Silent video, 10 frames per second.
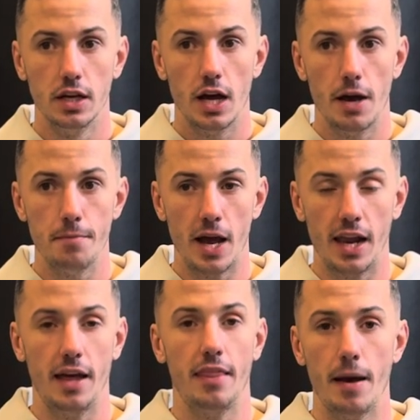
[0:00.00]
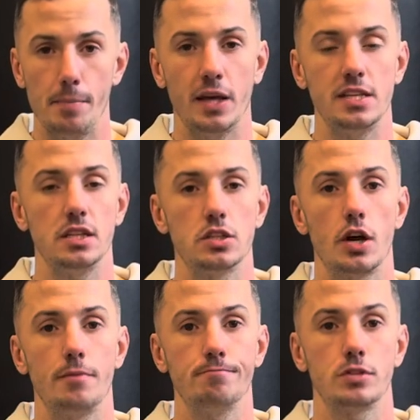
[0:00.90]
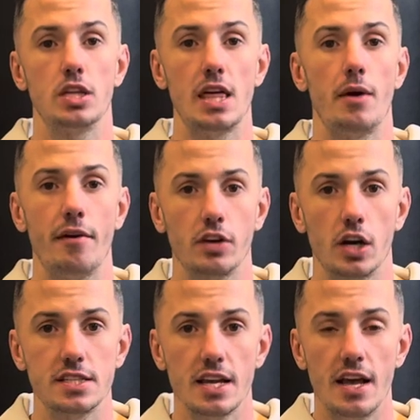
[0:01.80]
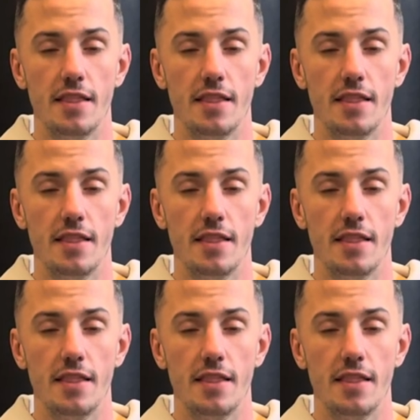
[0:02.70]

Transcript: and at that place in time. So there we have it, guys.